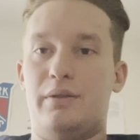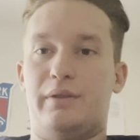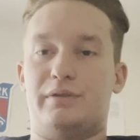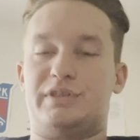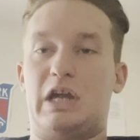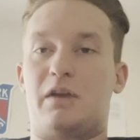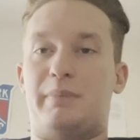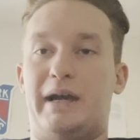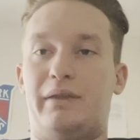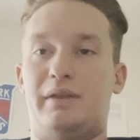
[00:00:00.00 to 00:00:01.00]
They're
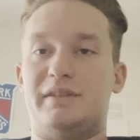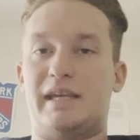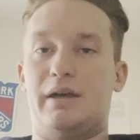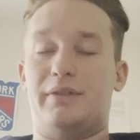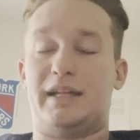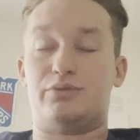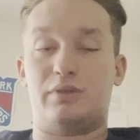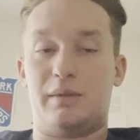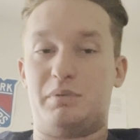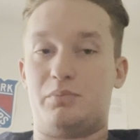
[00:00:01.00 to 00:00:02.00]
stockpiling talent. That's what
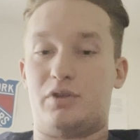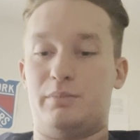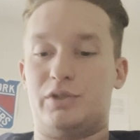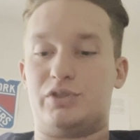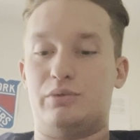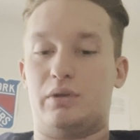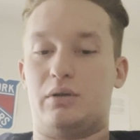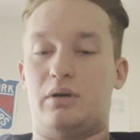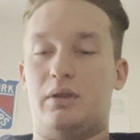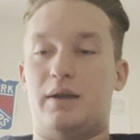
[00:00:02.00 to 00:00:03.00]
they've been pretty much doing
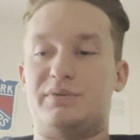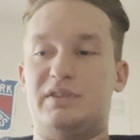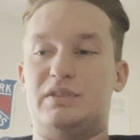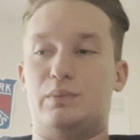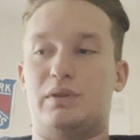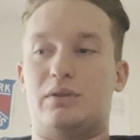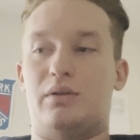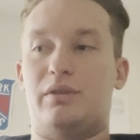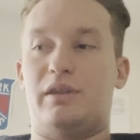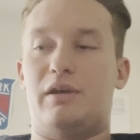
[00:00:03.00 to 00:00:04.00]
all offseason with
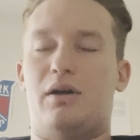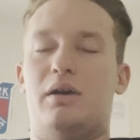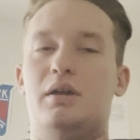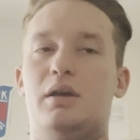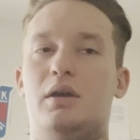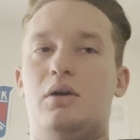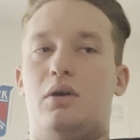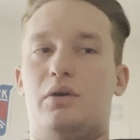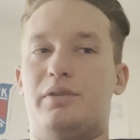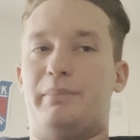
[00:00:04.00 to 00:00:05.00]

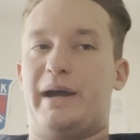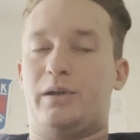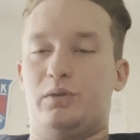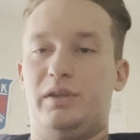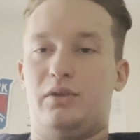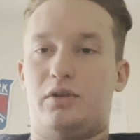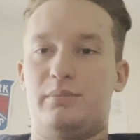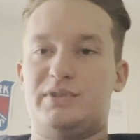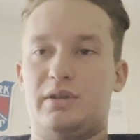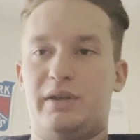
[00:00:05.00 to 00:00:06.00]
all the minor league
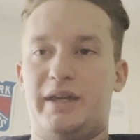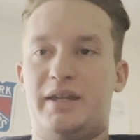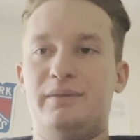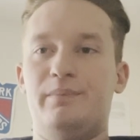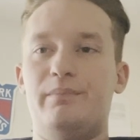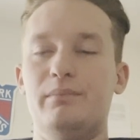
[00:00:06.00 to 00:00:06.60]
arms they're getting,